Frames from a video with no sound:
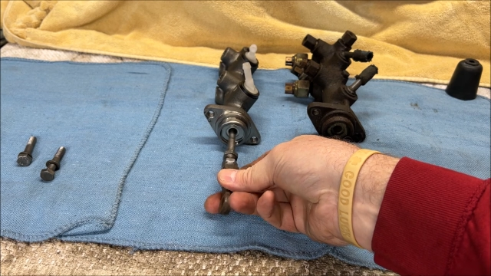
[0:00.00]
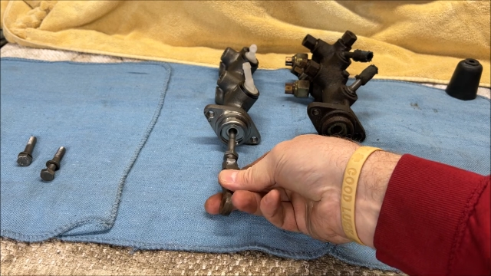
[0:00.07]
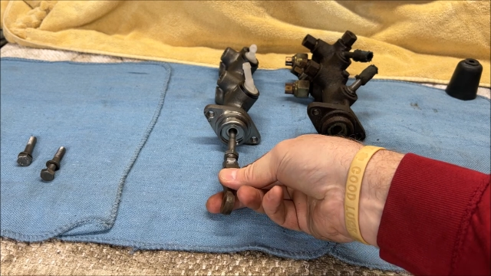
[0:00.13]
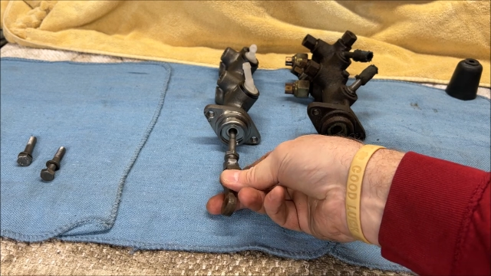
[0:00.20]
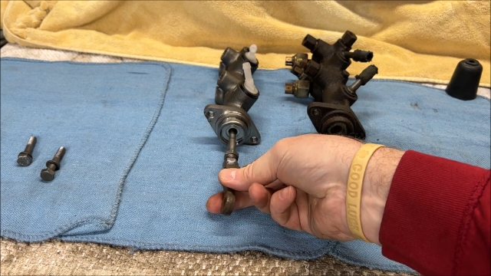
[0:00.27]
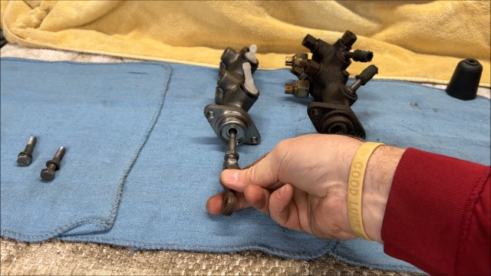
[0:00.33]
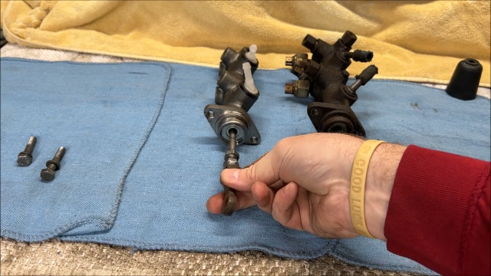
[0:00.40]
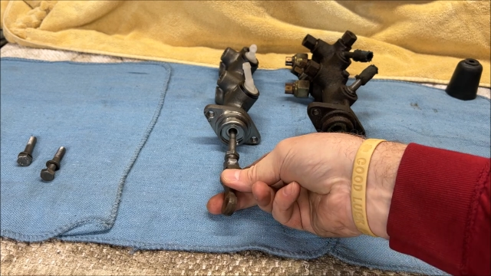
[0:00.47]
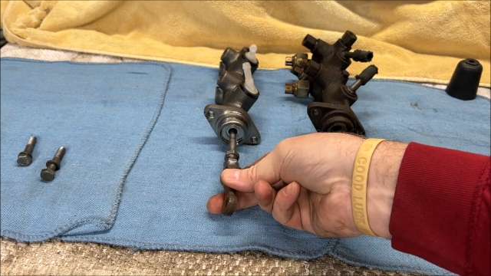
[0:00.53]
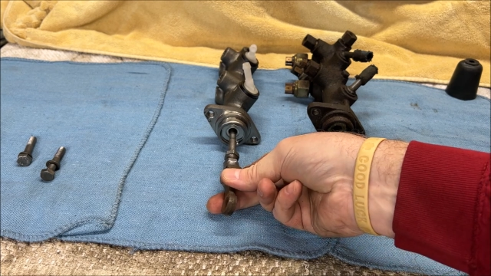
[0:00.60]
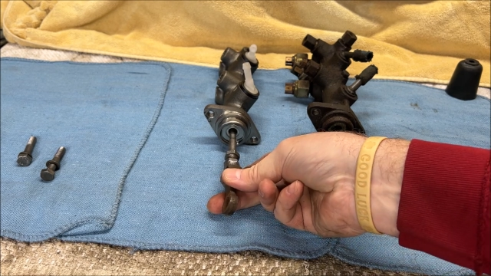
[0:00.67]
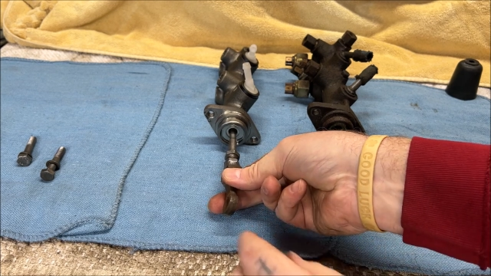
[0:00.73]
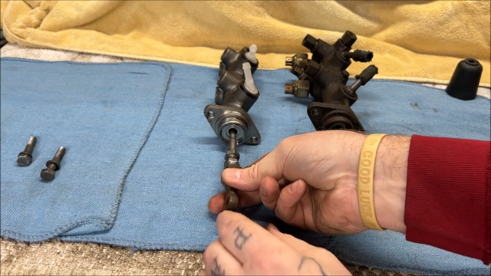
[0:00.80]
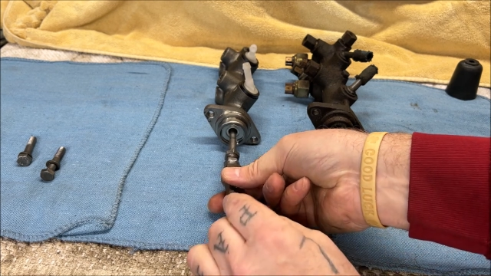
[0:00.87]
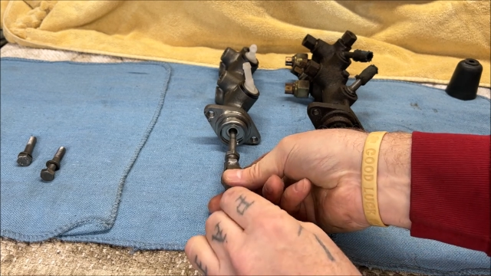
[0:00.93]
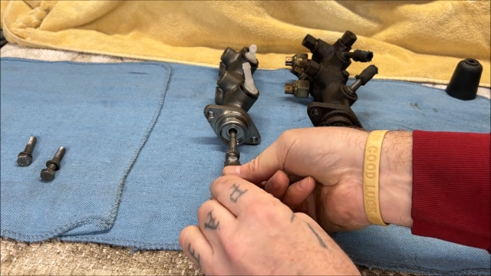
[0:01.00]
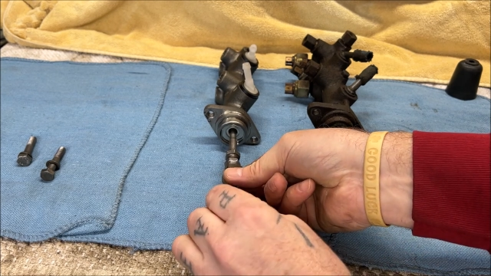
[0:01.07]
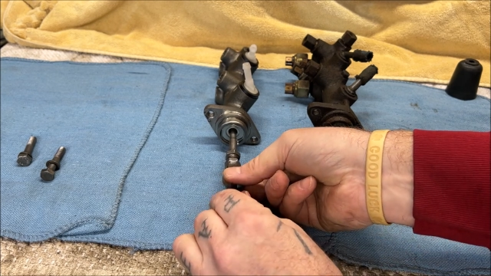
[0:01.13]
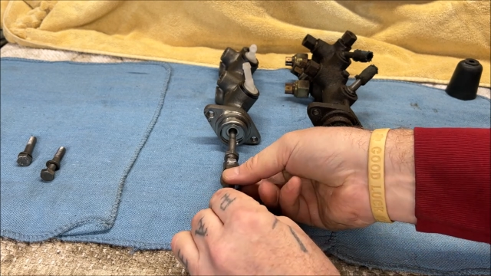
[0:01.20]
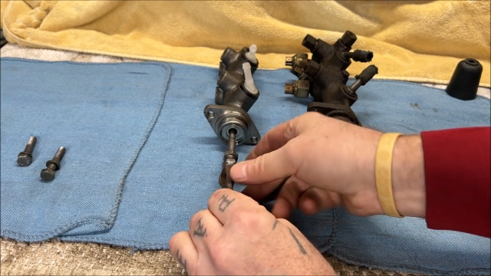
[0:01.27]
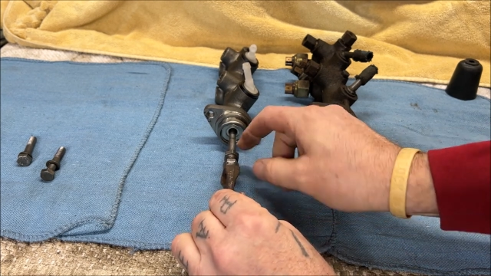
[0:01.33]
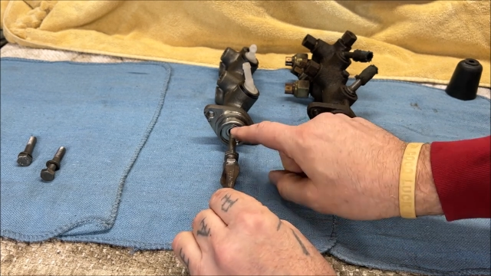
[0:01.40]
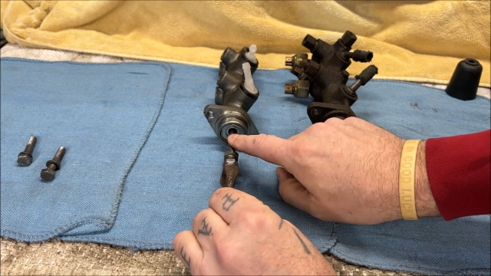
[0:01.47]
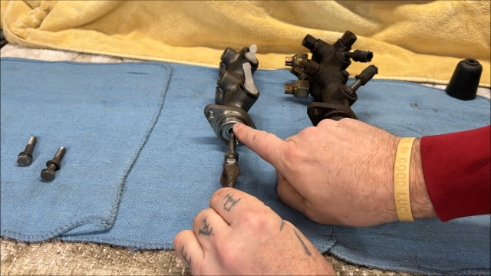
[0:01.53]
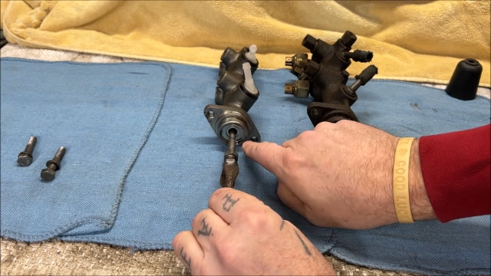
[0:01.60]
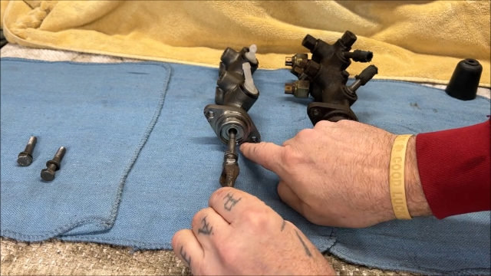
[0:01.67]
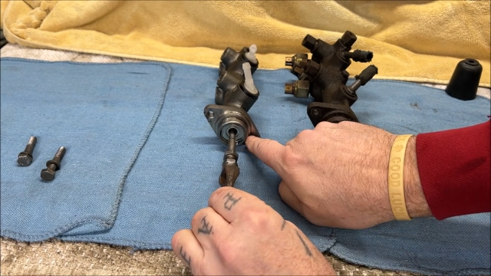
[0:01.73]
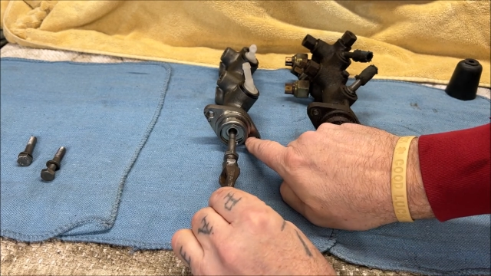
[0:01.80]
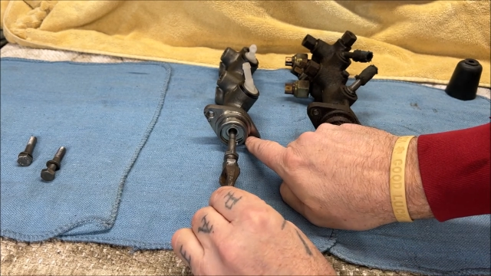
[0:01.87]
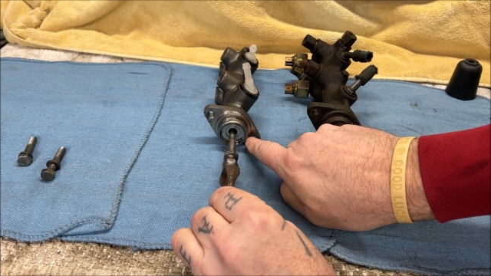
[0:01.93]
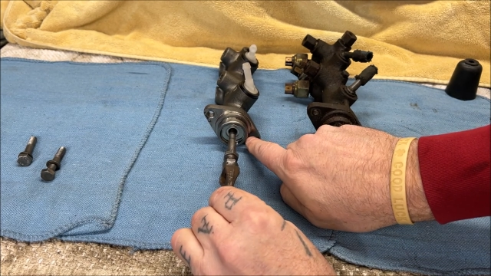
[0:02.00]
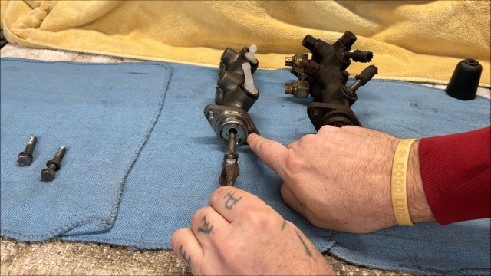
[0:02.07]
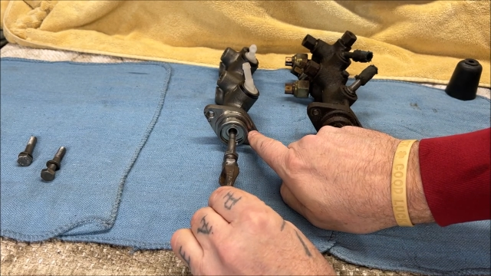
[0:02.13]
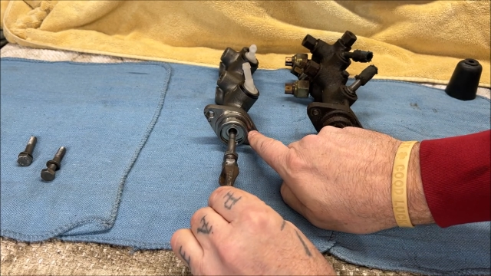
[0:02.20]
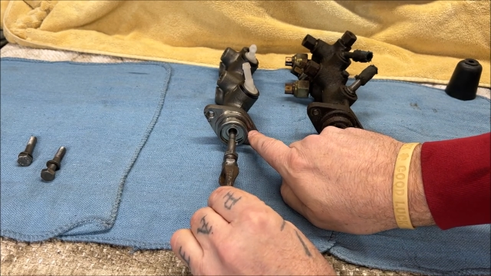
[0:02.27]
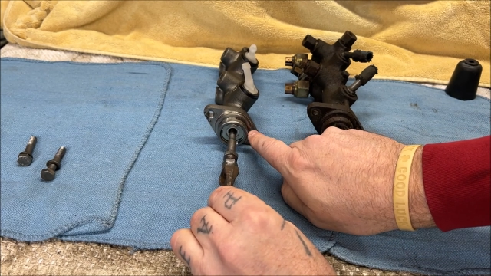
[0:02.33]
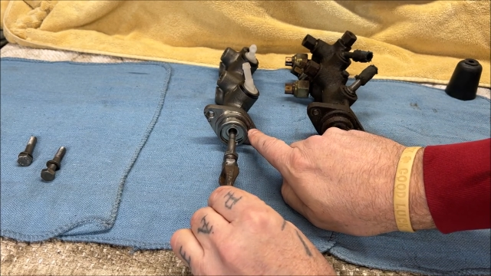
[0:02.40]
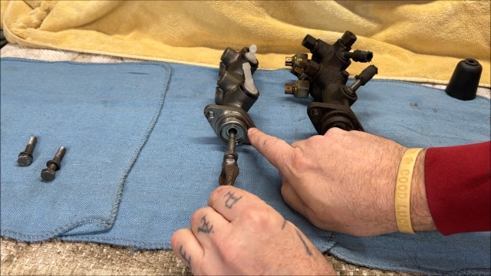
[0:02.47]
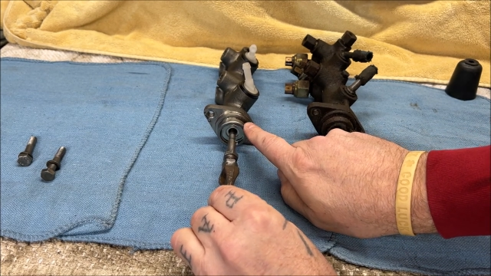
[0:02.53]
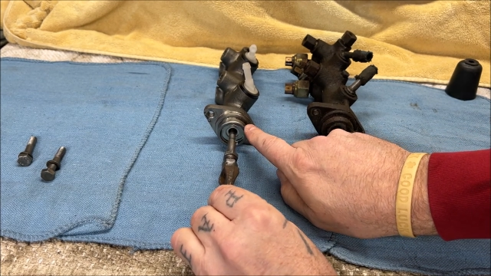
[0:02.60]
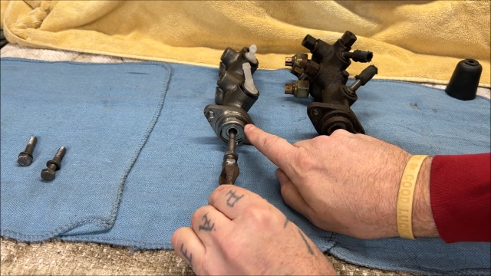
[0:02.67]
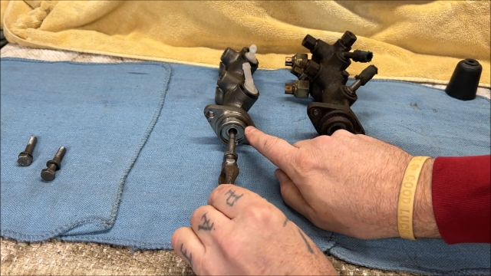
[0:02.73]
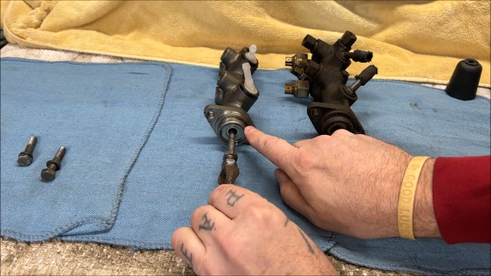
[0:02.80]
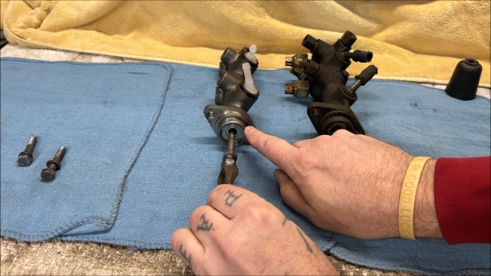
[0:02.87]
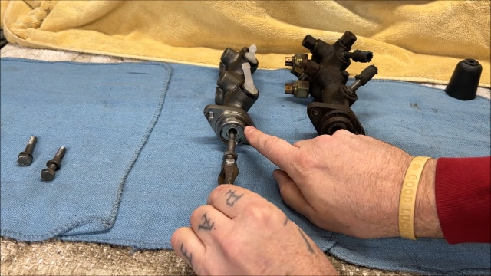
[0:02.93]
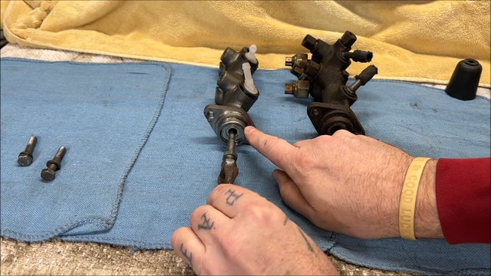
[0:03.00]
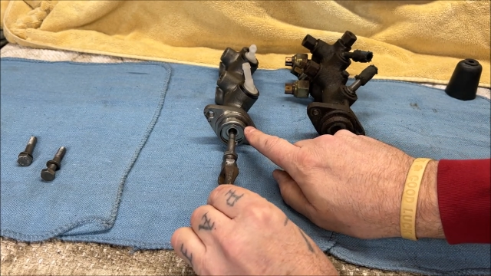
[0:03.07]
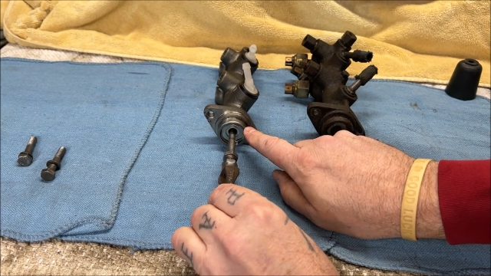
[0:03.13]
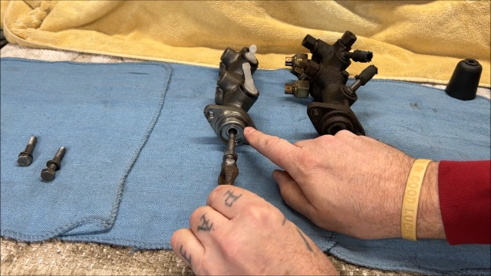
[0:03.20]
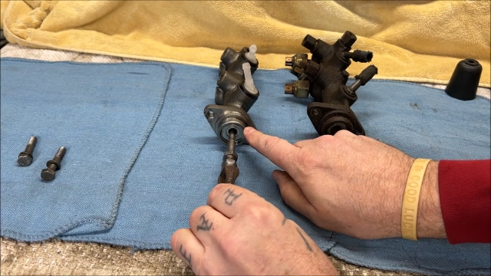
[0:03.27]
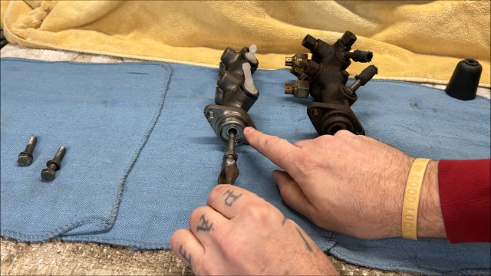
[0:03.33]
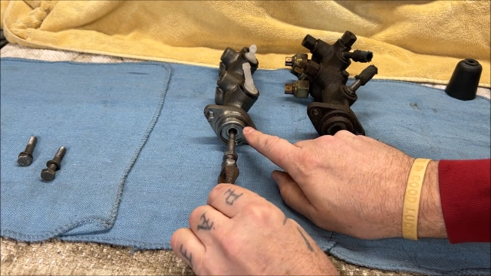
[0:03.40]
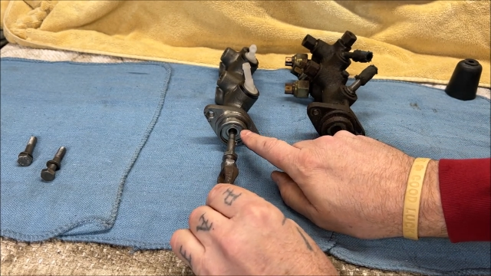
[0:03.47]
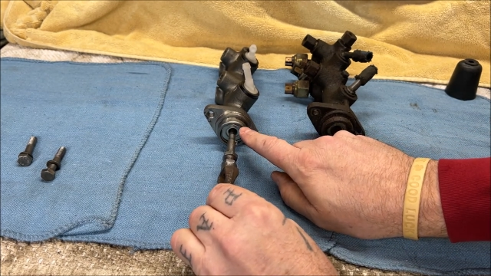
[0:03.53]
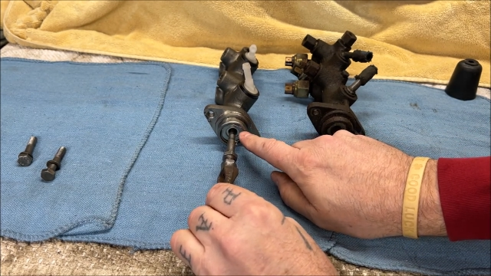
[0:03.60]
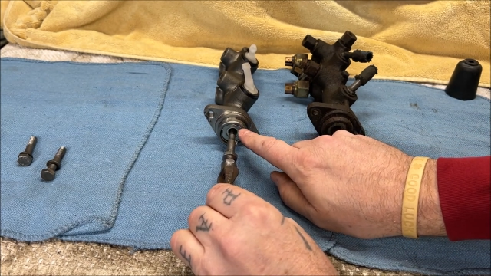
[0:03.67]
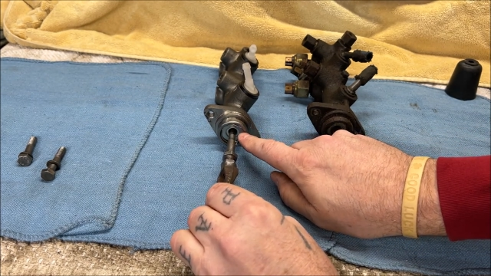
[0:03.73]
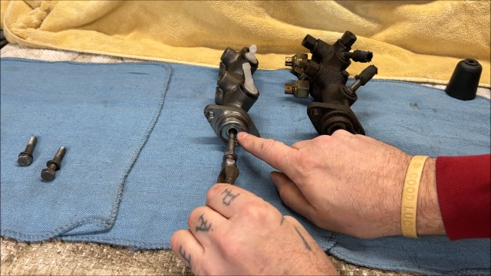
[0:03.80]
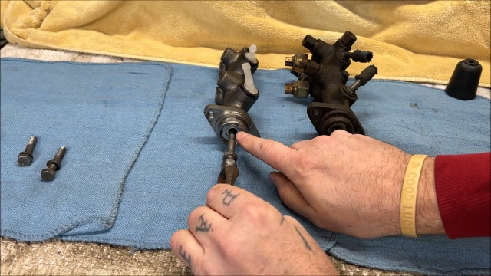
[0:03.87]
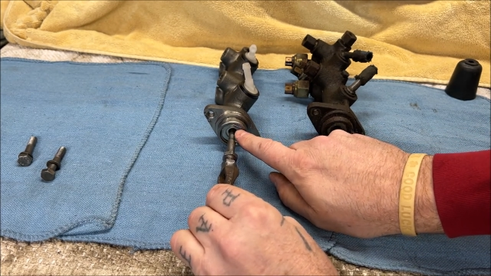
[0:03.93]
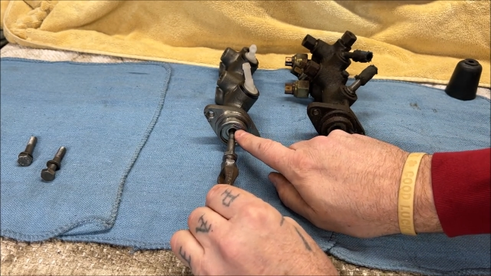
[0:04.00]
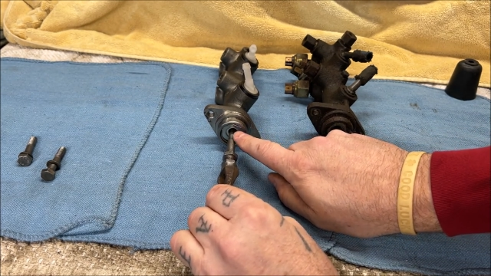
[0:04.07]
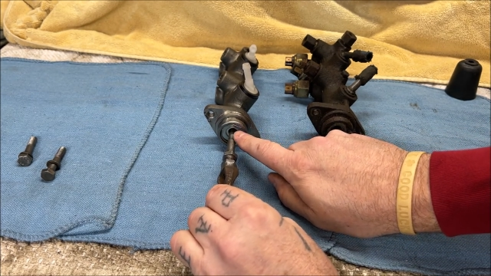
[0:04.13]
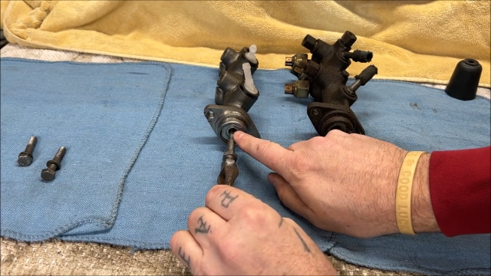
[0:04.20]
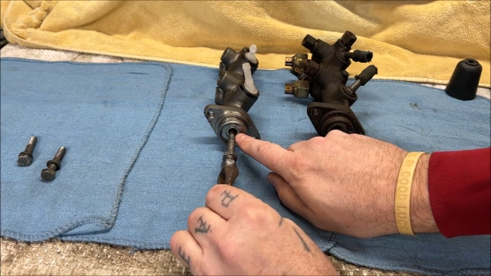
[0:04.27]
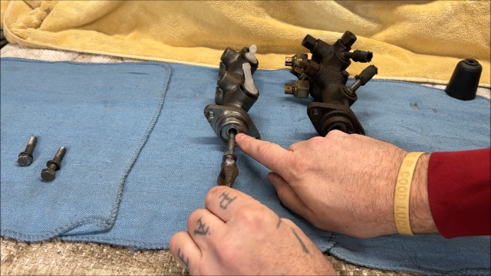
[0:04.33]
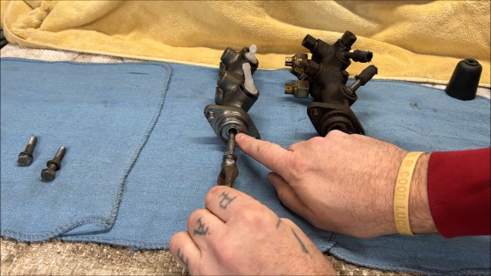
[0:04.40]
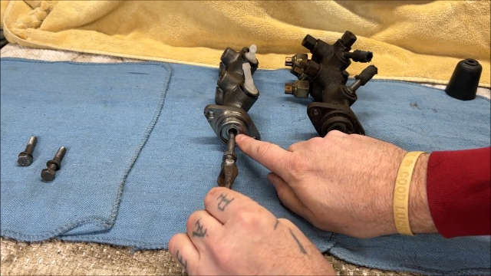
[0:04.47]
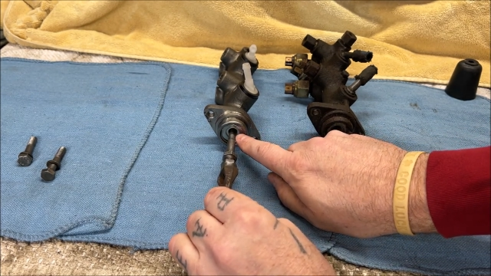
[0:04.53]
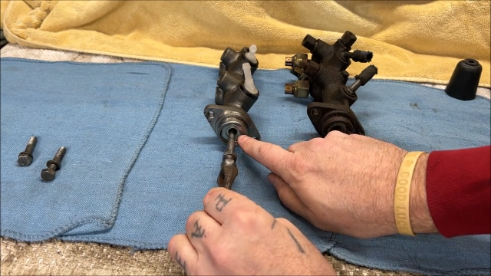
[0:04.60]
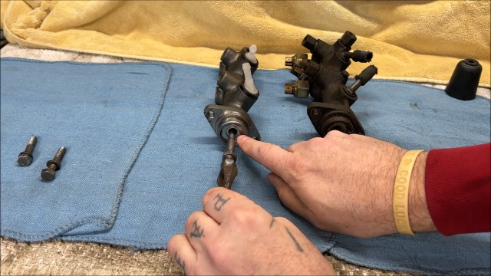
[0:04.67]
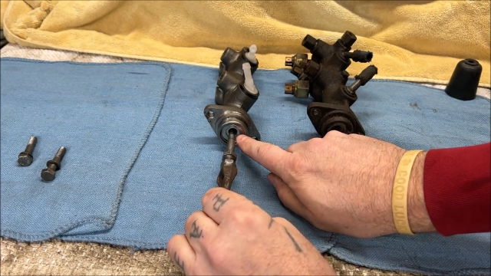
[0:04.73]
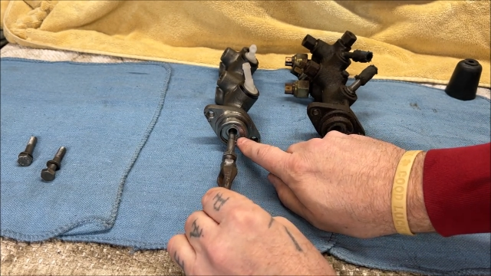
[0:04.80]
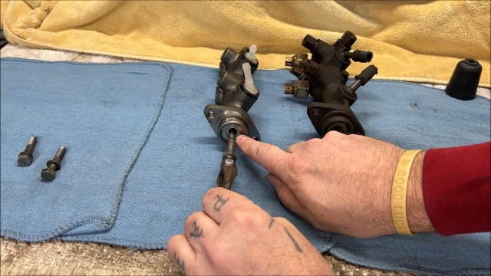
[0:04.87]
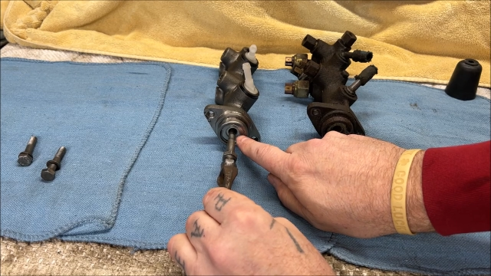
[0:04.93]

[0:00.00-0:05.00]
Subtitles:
Nobody's mouth can be seen.